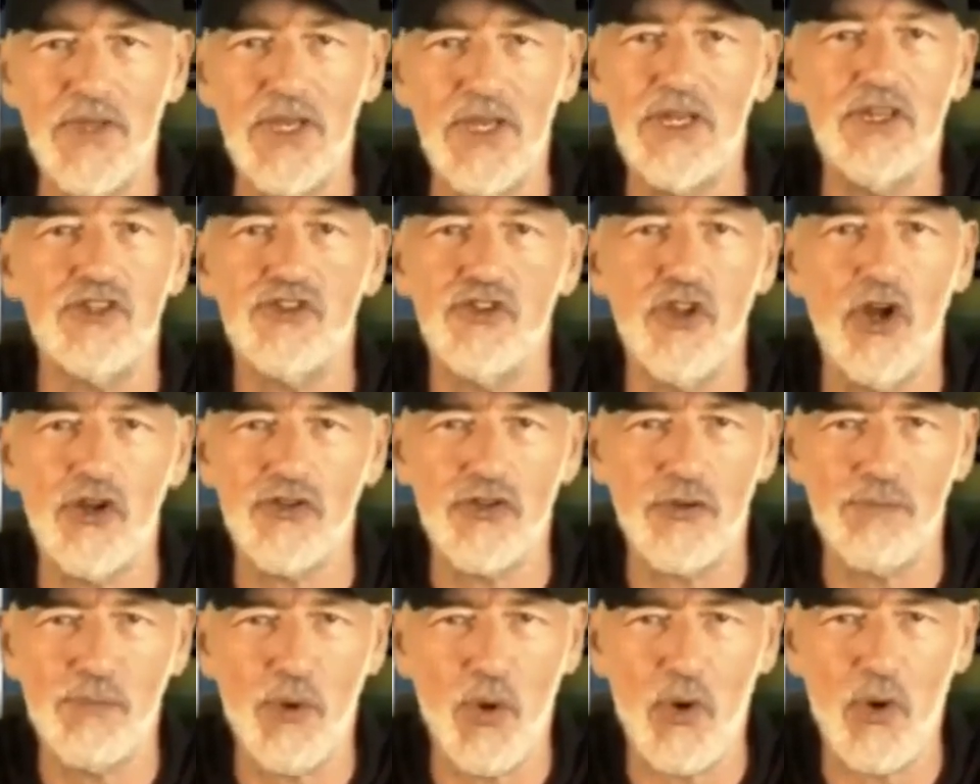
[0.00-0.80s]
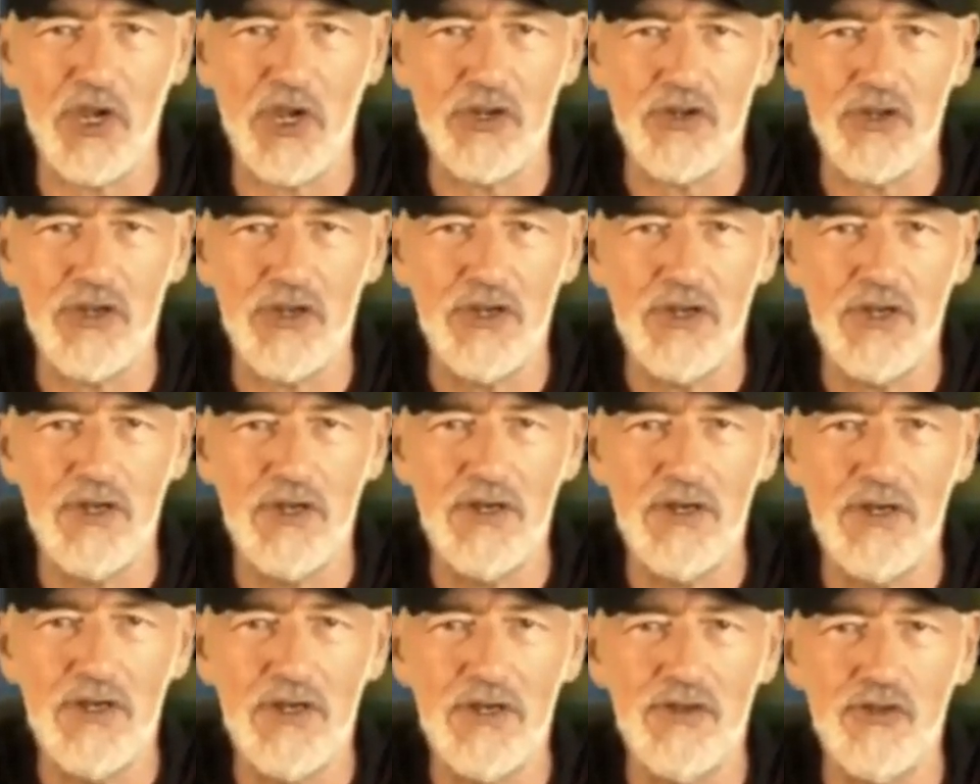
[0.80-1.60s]
It is not the point.
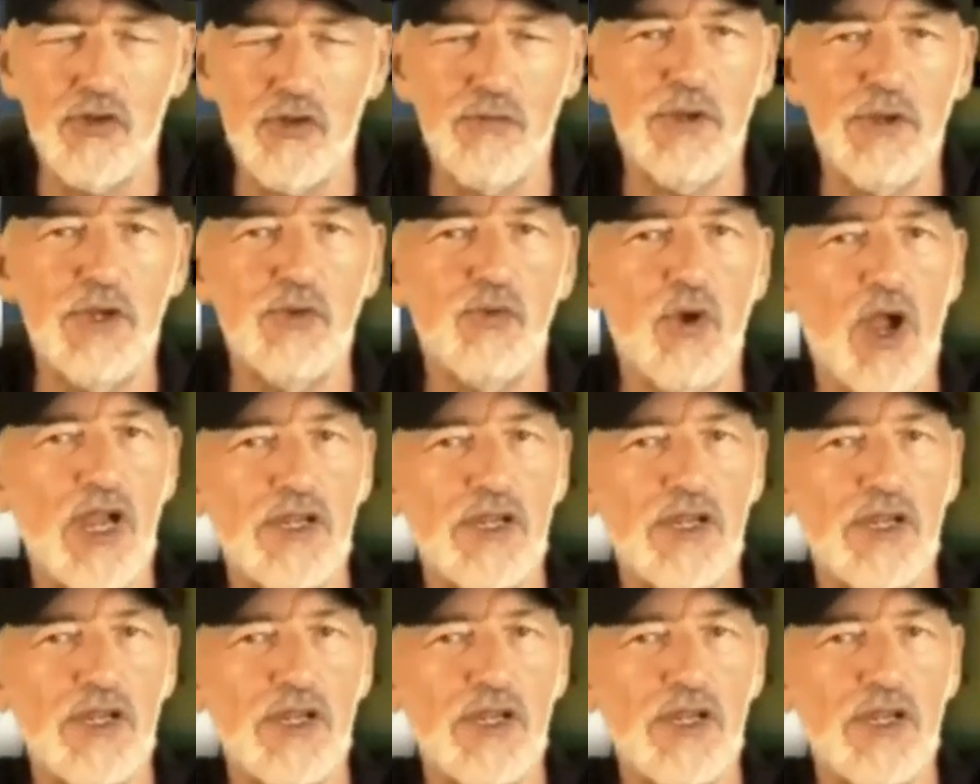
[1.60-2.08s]
To be